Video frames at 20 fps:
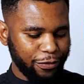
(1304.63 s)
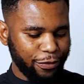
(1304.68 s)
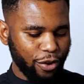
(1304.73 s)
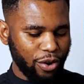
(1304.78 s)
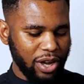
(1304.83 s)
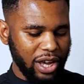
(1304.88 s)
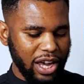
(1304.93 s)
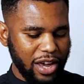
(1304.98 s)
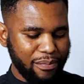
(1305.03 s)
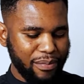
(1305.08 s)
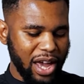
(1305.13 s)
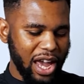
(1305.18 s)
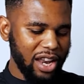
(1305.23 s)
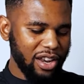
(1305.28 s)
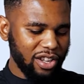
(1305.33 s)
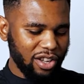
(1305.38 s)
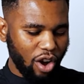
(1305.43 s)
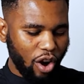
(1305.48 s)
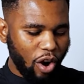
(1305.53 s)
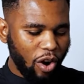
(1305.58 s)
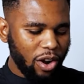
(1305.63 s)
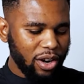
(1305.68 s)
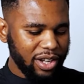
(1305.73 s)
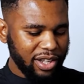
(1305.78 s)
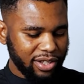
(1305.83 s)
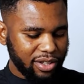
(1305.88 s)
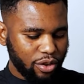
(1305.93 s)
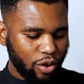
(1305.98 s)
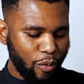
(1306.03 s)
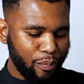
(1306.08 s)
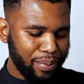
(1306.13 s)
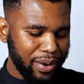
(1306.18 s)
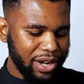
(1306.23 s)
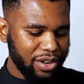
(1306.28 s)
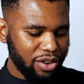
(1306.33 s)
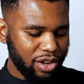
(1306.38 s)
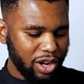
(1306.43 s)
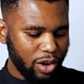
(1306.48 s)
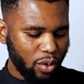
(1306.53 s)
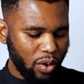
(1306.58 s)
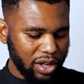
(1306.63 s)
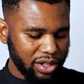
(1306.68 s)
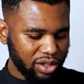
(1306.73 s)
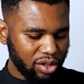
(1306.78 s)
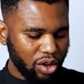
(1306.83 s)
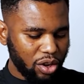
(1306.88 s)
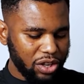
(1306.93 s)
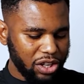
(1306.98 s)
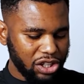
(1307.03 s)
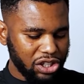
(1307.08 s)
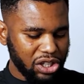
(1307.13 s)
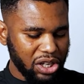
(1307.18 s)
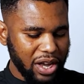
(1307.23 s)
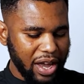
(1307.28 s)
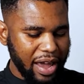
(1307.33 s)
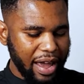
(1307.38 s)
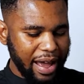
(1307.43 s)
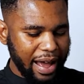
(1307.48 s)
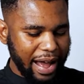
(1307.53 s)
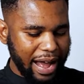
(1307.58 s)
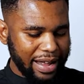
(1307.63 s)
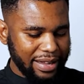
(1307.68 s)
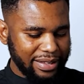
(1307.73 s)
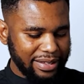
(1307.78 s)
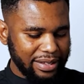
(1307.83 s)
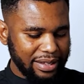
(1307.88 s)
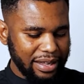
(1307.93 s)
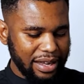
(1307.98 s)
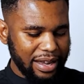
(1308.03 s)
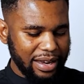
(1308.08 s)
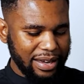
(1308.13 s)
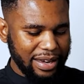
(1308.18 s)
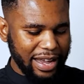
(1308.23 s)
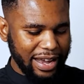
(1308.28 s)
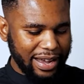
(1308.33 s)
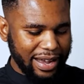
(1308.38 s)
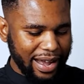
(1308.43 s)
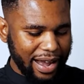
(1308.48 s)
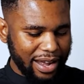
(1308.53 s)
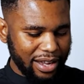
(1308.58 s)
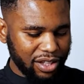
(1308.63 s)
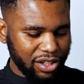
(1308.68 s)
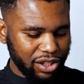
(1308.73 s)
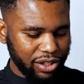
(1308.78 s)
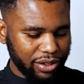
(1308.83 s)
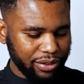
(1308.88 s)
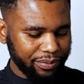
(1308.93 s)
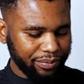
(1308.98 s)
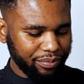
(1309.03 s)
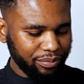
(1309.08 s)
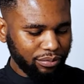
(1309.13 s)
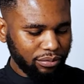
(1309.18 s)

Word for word: For him and all his companions, they were astonished at the catch